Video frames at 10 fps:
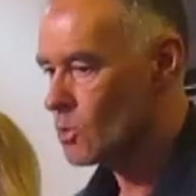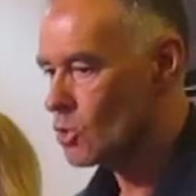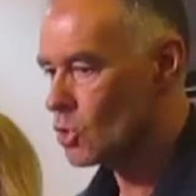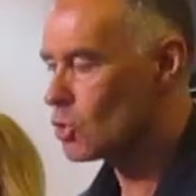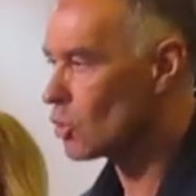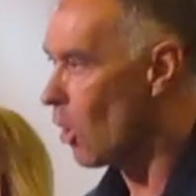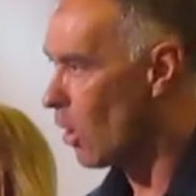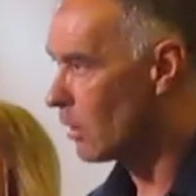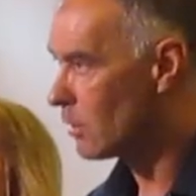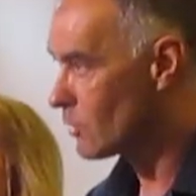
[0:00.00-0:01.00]

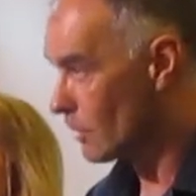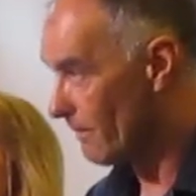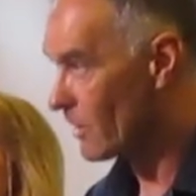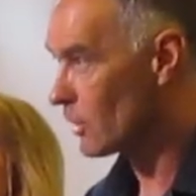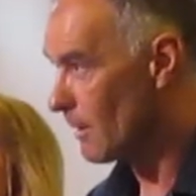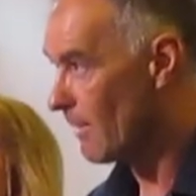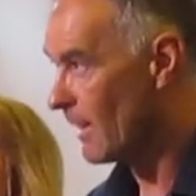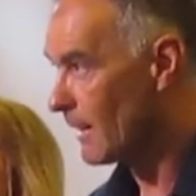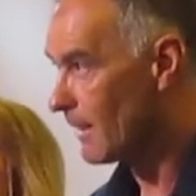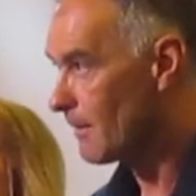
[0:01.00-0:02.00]
strong submission in
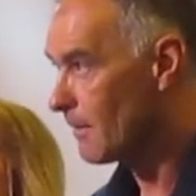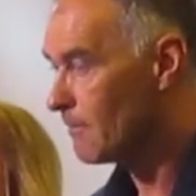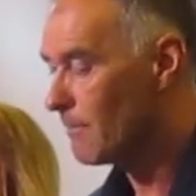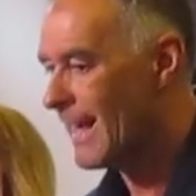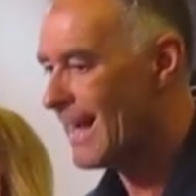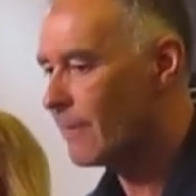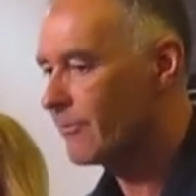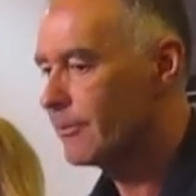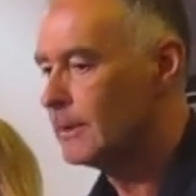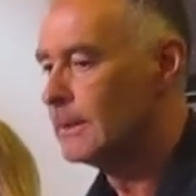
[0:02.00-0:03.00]
my behalf.